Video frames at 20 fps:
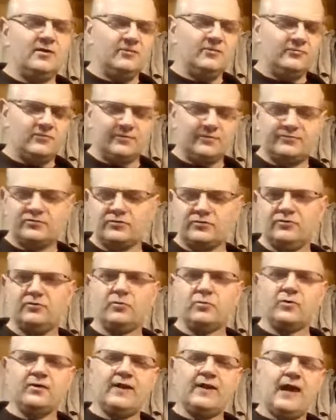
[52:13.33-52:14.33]
The grub screws
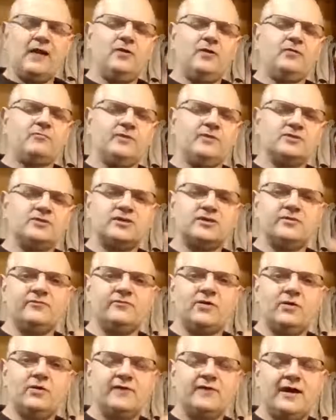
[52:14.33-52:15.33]
where an Allen wrench can
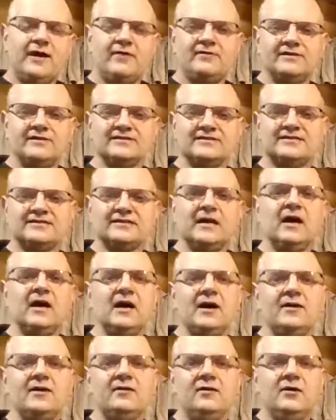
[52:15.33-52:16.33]
go down
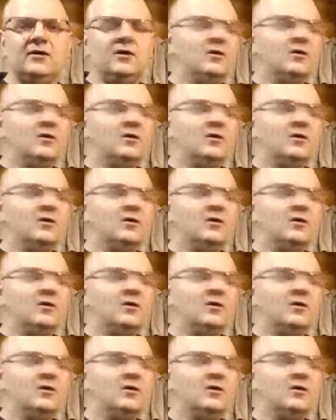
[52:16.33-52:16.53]
inside.